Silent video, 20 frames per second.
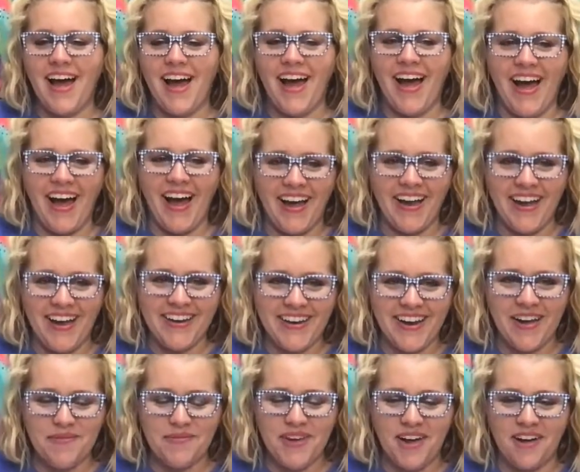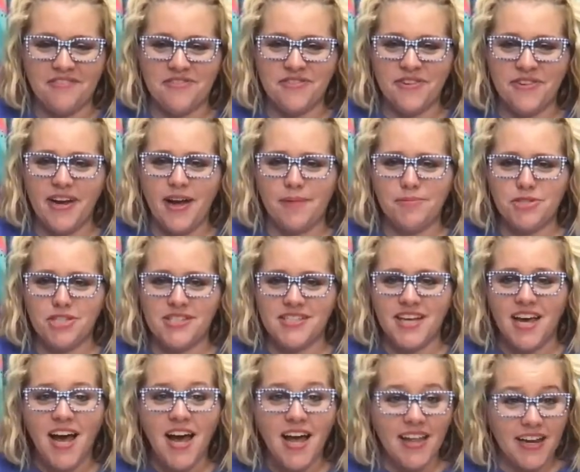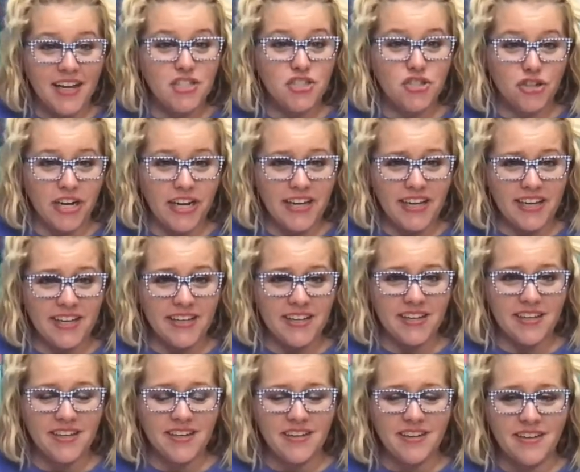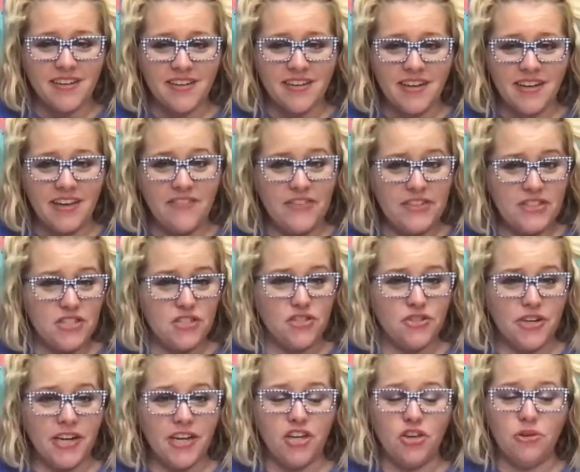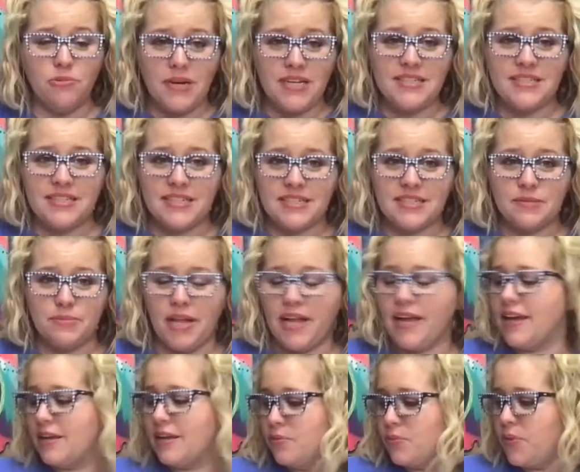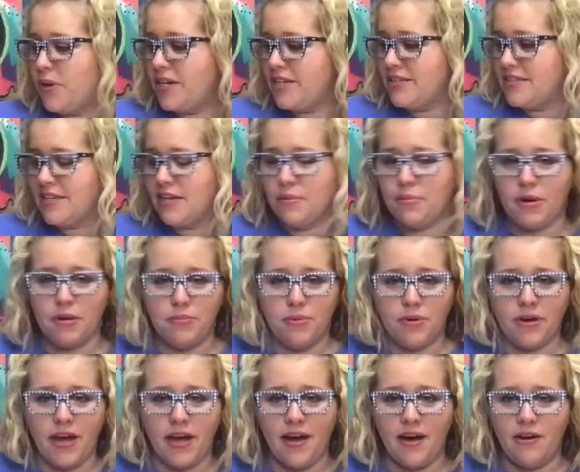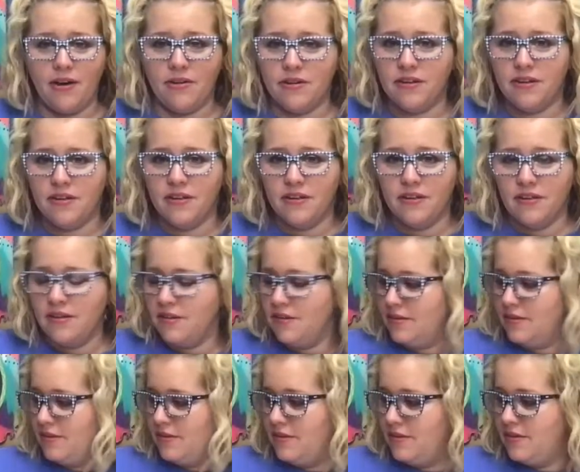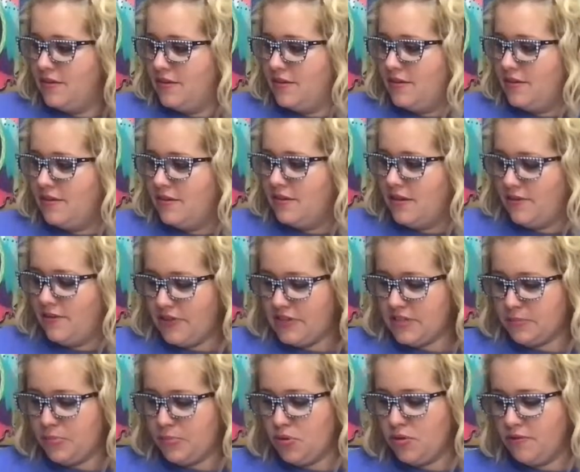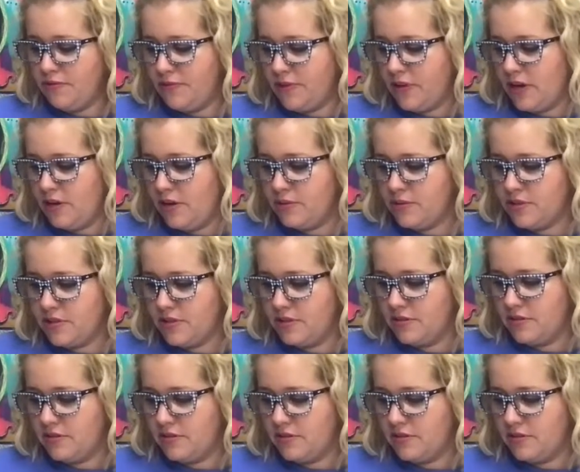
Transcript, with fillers: i named off three options like a drink if it's a drink you must explain what is in a purple cow if it's a pool float